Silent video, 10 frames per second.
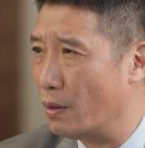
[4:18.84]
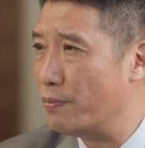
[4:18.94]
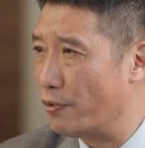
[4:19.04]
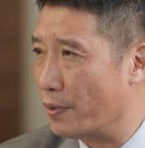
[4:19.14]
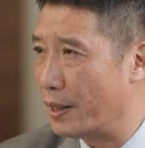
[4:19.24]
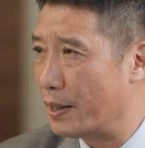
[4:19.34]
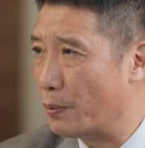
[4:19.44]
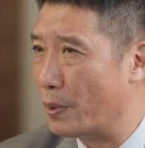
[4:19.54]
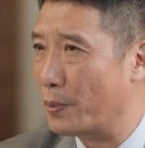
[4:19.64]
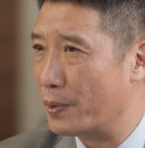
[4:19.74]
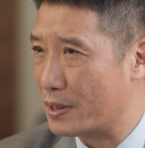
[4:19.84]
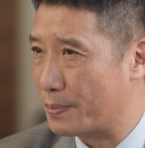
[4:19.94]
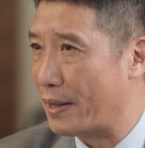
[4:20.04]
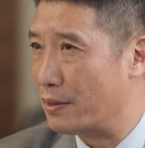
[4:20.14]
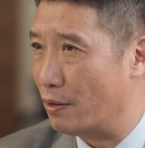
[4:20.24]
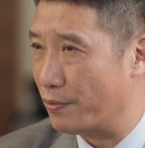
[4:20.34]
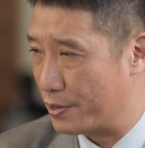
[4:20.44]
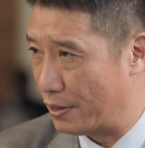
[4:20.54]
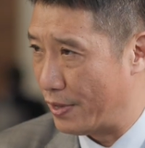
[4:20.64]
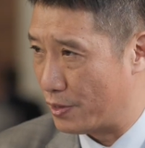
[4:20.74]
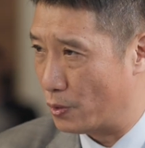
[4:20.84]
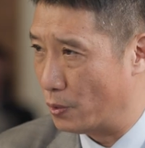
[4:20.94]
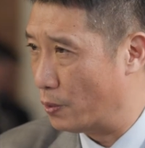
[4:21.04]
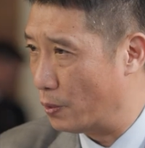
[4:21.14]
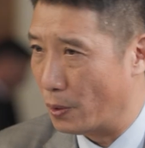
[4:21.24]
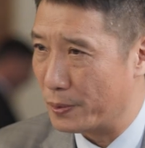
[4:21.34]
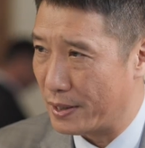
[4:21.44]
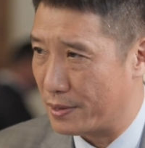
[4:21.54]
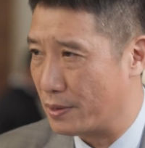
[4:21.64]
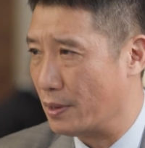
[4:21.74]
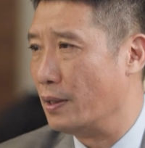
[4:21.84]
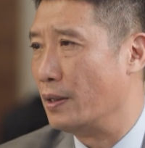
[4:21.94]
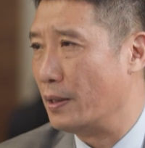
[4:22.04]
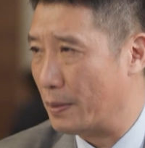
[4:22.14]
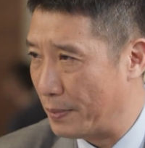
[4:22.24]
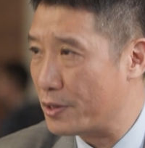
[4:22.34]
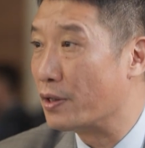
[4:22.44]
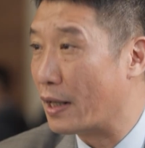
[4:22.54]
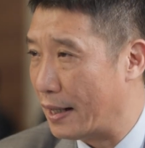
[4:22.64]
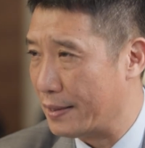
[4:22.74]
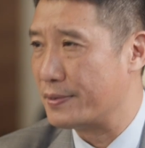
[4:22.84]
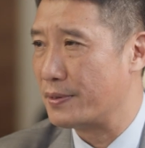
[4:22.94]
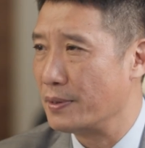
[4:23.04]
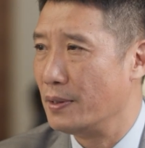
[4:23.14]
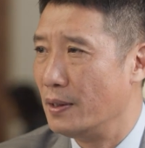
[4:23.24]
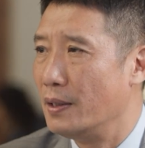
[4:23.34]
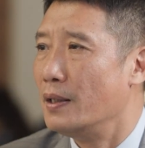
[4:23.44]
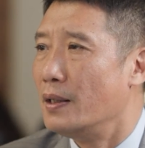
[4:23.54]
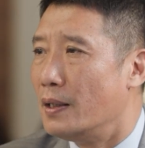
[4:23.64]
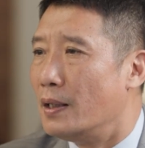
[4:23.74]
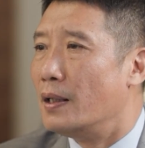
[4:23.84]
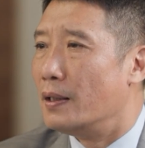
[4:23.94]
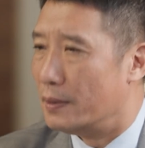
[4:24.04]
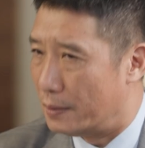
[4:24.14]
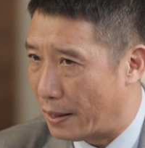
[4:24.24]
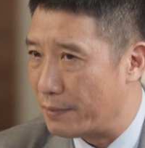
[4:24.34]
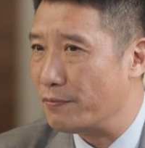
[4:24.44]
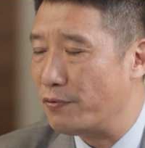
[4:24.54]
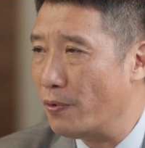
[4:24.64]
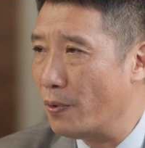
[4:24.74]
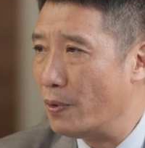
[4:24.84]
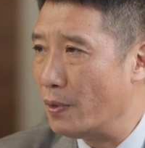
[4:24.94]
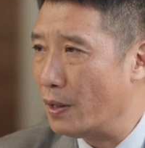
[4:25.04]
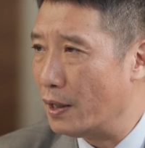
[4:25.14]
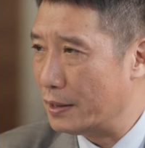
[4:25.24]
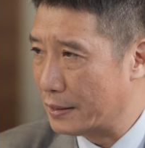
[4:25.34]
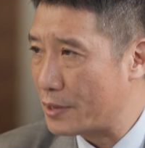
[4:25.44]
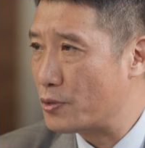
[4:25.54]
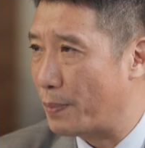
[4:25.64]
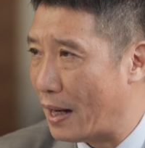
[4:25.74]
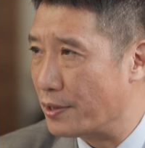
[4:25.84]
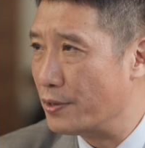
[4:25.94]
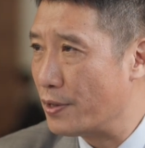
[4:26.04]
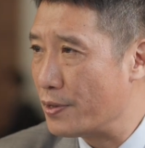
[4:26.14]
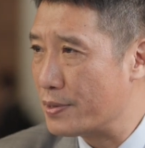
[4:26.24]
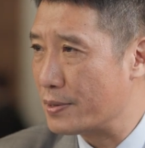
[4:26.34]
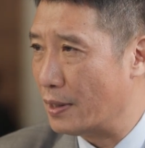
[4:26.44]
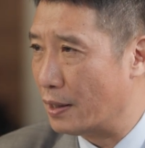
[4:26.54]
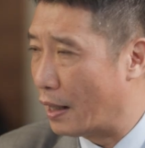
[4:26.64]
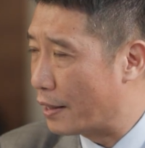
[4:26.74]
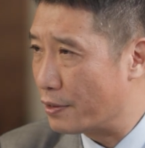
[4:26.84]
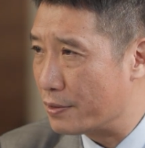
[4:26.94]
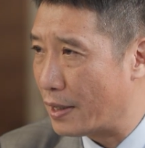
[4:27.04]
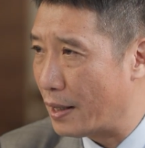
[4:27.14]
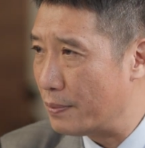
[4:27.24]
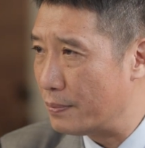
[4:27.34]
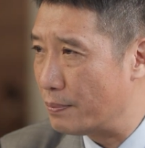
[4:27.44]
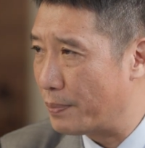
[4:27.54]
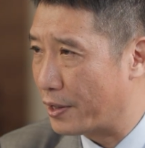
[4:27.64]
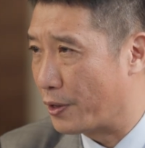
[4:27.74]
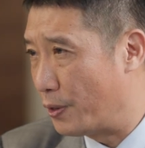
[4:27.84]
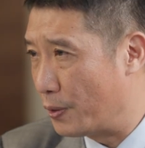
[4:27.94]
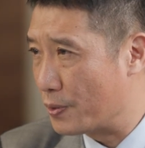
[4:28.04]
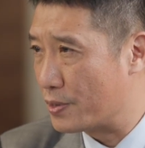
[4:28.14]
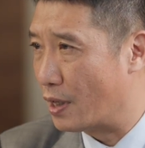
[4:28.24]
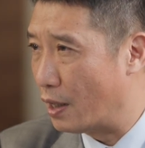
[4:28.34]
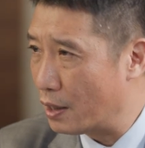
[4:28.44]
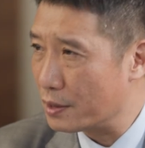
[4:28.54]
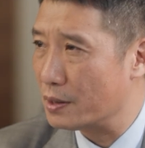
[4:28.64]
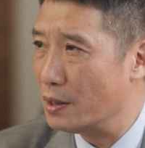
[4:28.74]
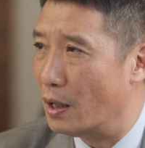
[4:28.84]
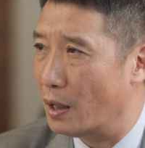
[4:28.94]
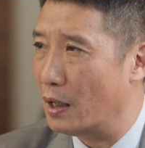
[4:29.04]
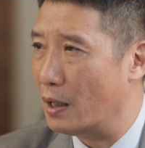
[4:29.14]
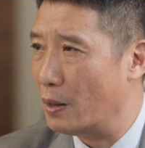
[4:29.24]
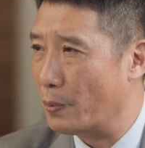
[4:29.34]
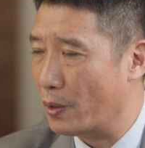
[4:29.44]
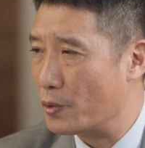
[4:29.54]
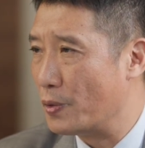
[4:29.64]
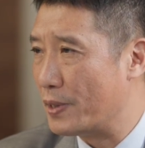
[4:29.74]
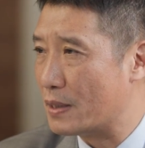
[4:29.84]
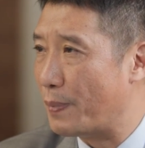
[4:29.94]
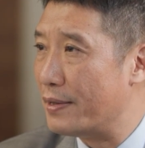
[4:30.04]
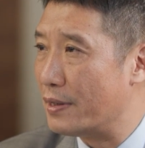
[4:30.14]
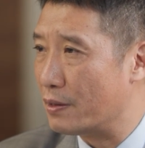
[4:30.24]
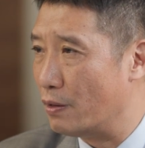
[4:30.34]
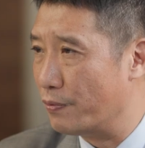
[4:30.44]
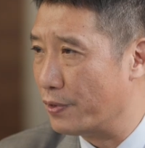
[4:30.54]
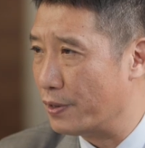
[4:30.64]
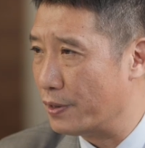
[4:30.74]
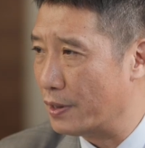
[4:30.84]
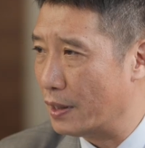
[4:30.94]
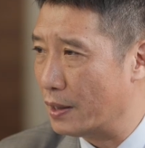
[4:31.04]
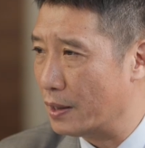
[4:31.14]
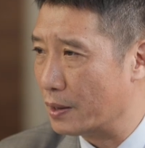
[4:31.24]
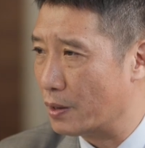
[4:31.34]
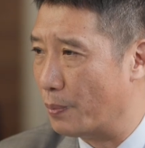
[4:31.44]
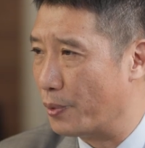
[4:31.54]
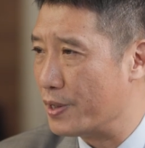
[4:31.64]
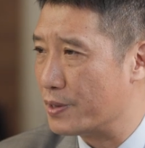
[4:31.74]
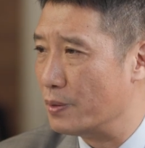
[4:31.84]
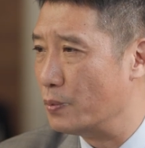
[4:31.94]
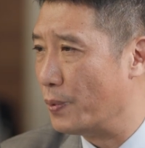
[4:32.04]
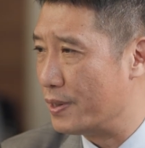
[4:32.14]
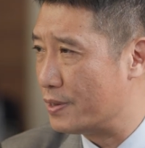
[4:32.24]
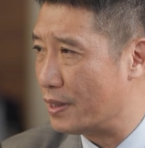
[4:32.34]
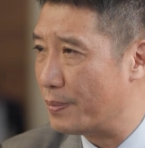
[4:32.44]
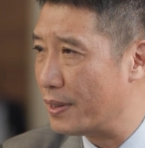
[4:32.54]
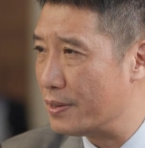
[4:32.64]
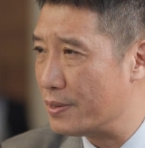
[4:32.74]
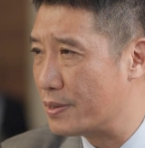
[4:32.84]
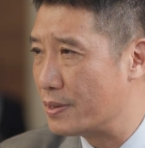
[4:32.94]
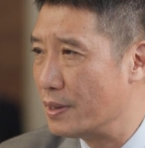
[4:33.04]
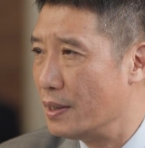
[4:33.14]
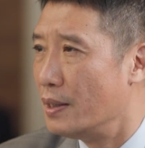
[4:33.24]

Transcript: hopefully we will expand our service to all these major clients. Then for industrial partners, other than Baker Hughes chart, uh, we also expanded our uh, cooperation with Siemens,